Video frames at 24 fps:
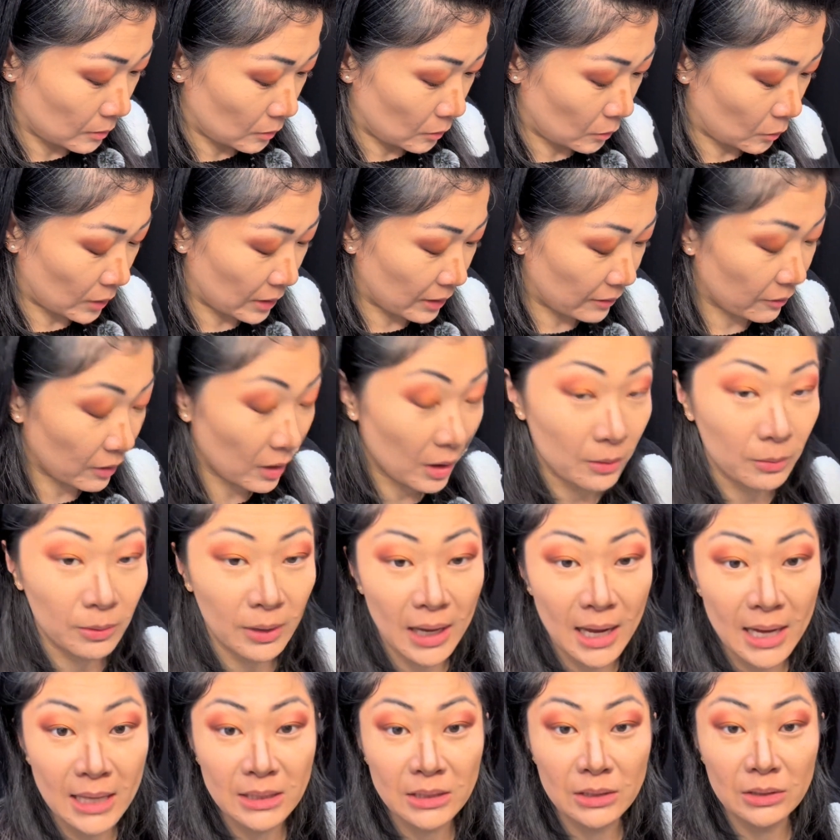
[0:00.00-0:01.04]
whenever I would
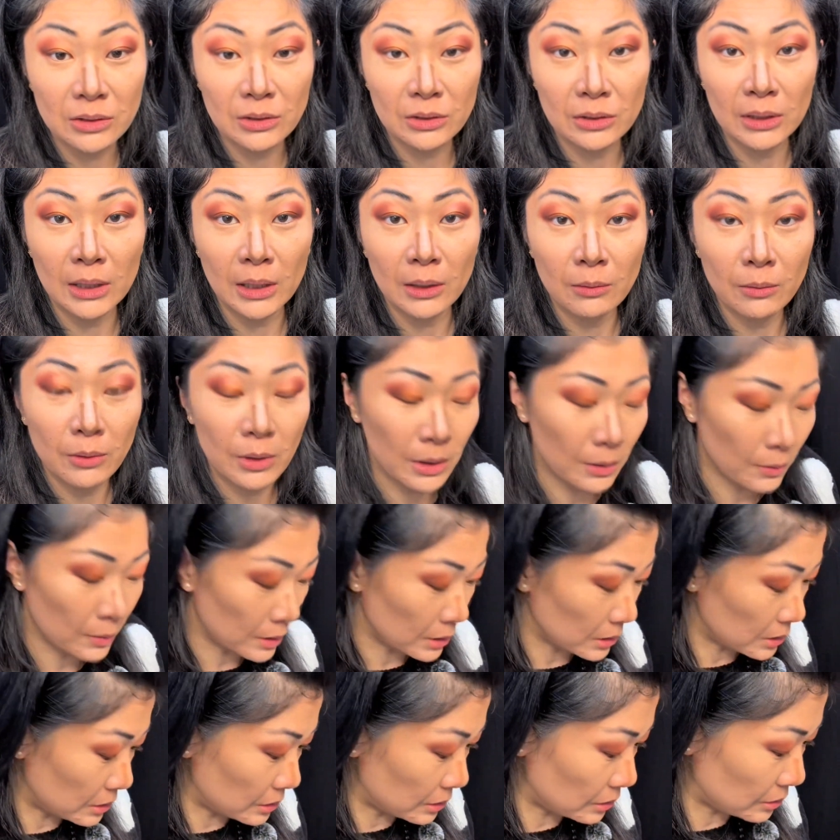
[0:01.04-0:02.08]
ask her, like, what do you
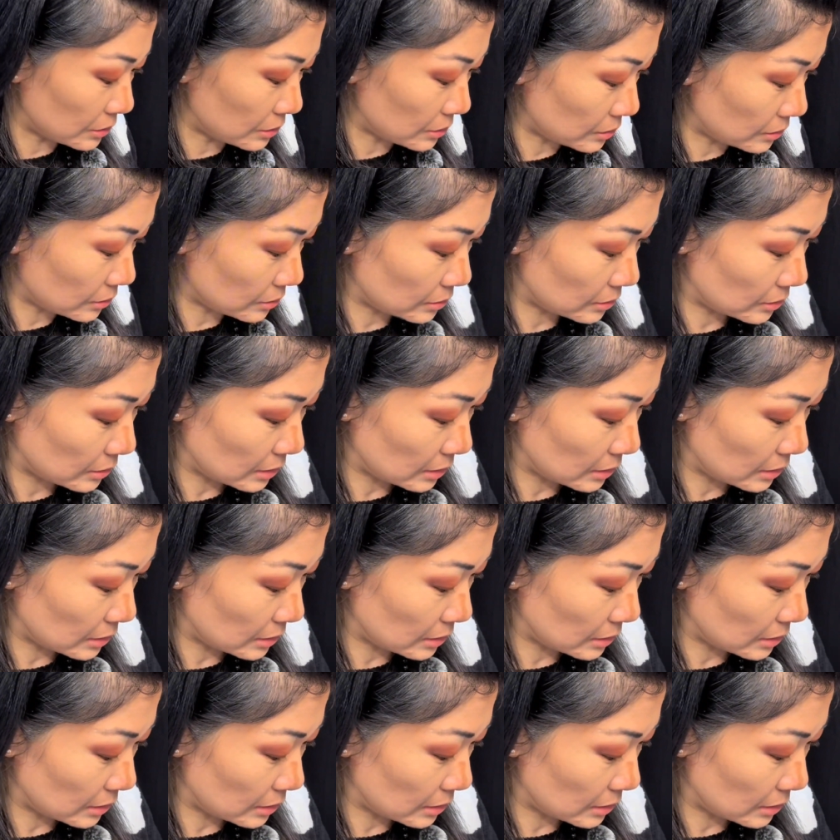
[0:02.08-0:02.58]
want to do?